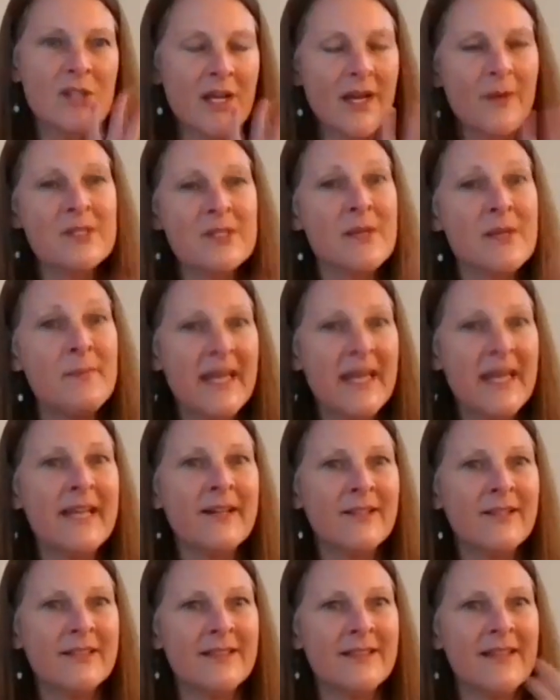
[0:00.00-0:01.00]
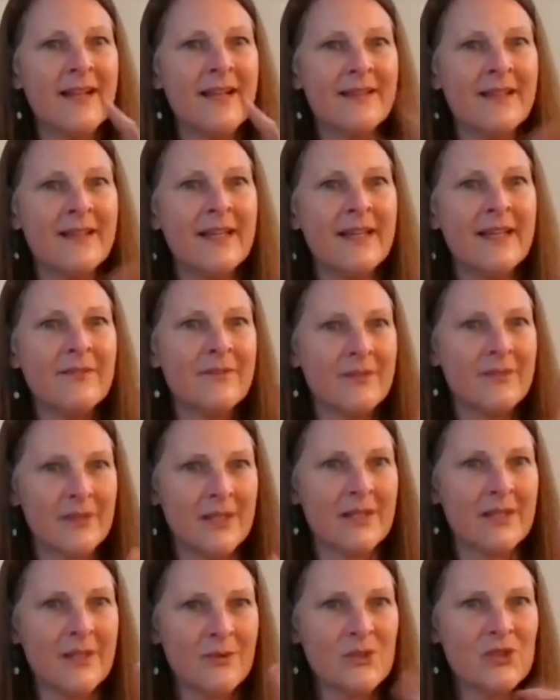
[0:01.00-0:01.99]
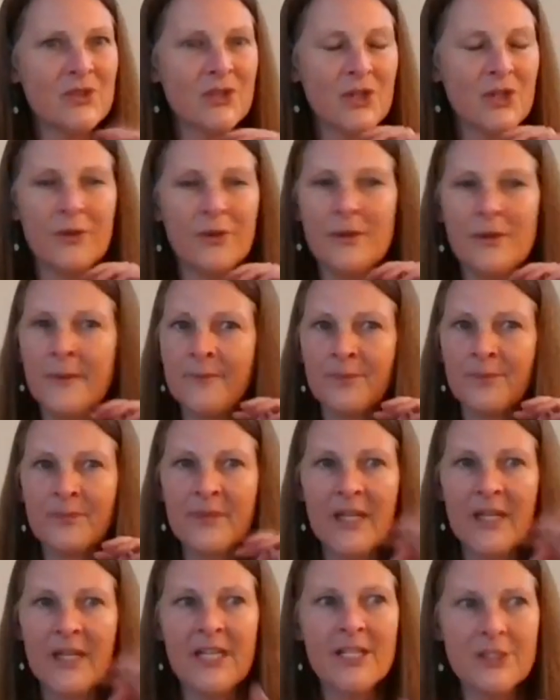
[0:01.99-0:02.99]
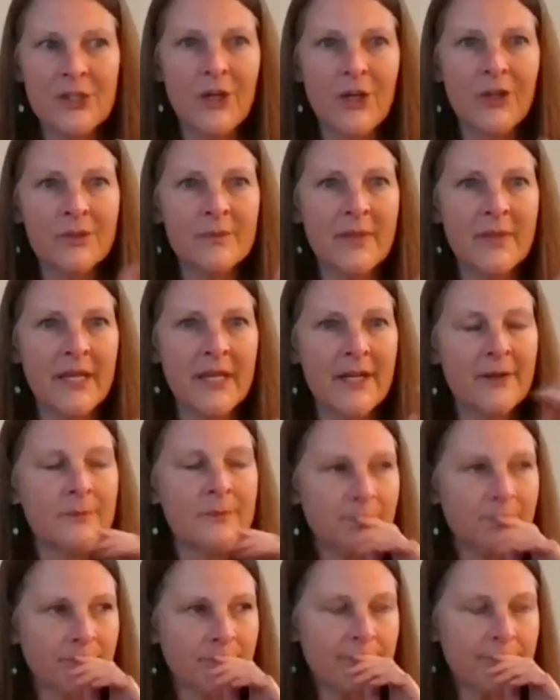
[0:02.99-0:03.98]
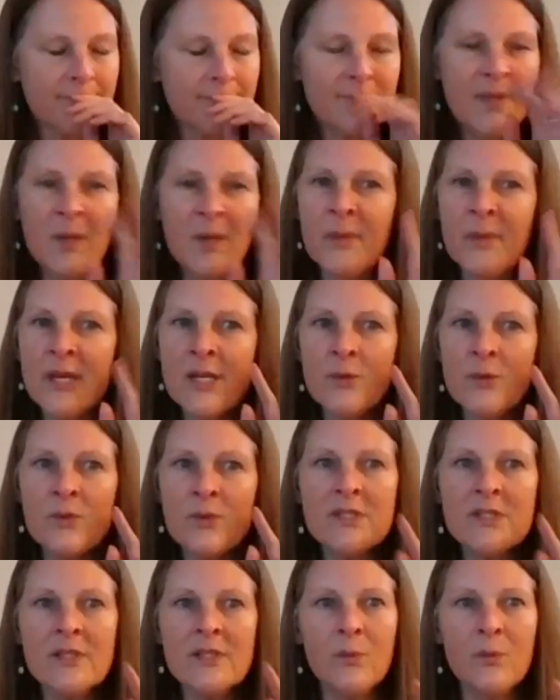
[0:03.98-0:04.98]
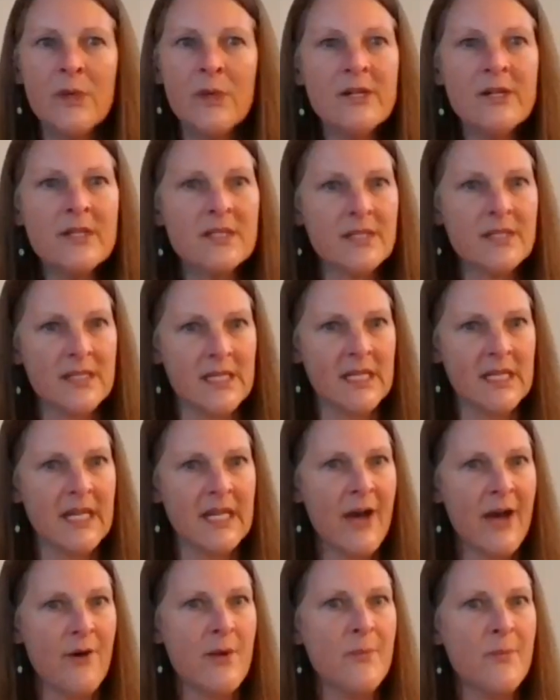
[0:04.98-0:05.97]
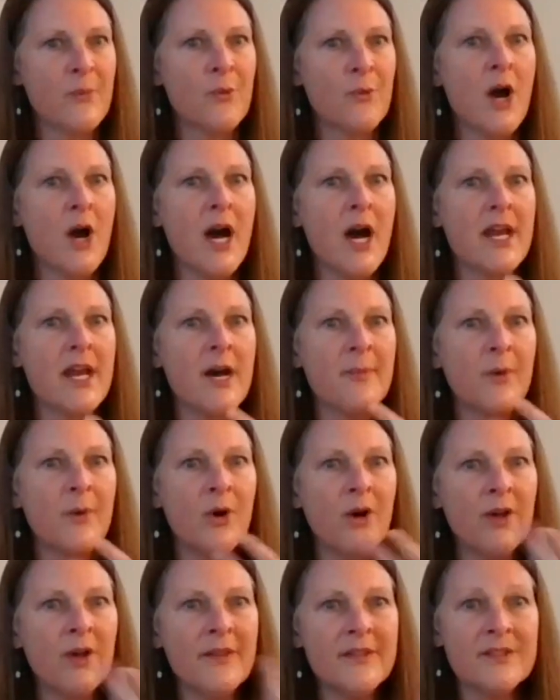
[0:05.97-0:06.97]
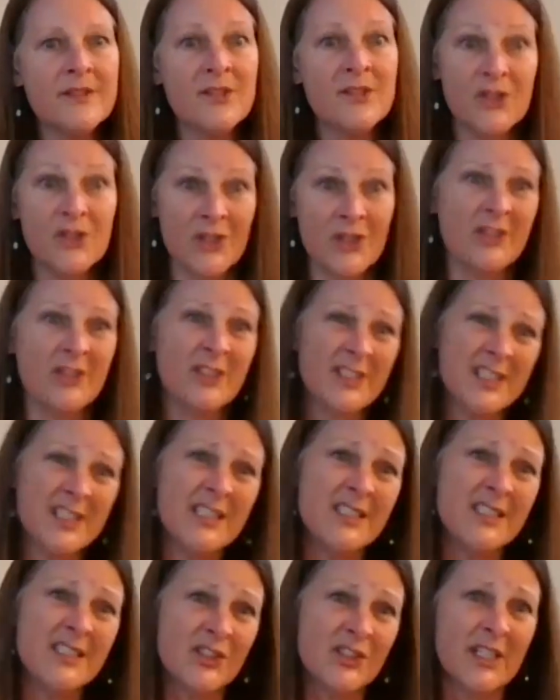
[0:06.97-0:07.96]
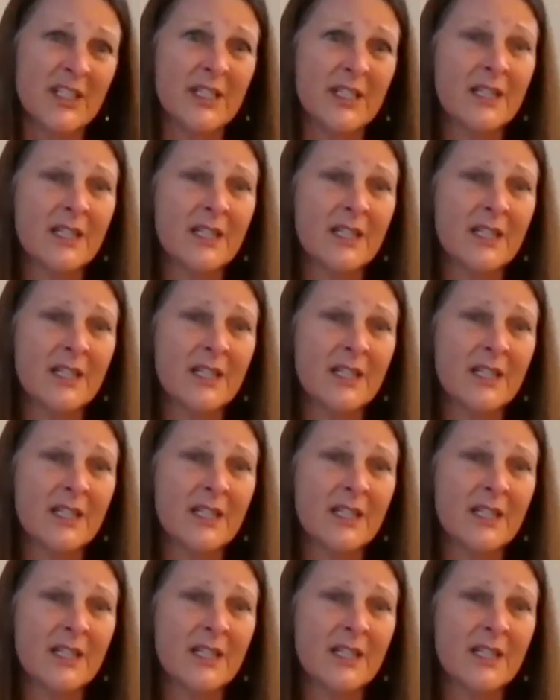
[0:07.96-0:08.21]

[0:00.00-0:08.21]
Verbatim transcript: was a male in that life that was shown, an adult male, but it was the weirdest thing how it brought up all this junk teaching